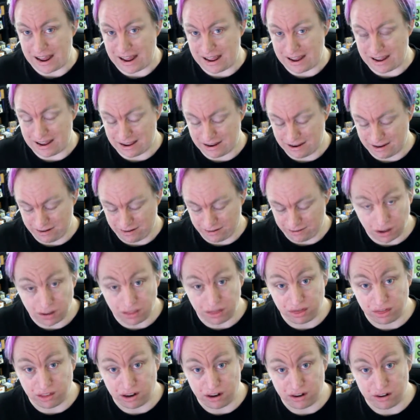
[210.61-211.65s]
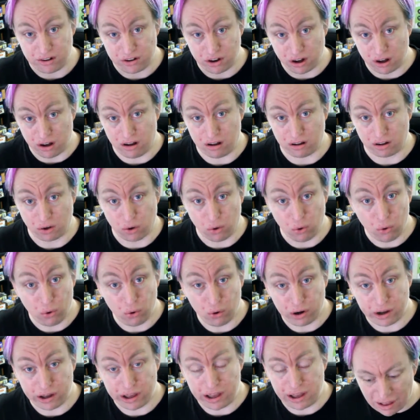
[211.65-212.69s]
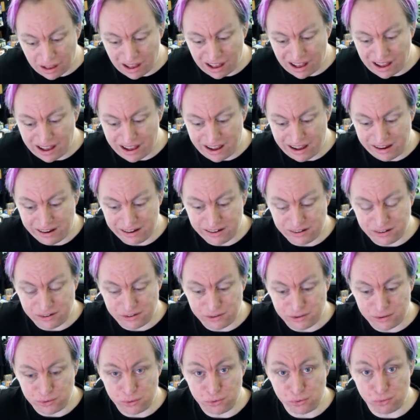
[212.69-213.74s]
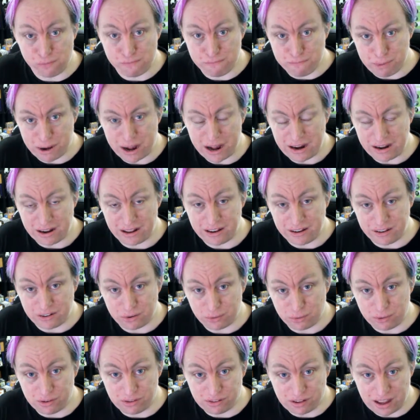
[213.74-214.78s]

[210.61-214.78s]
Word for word: and their dog Oy had to bite into his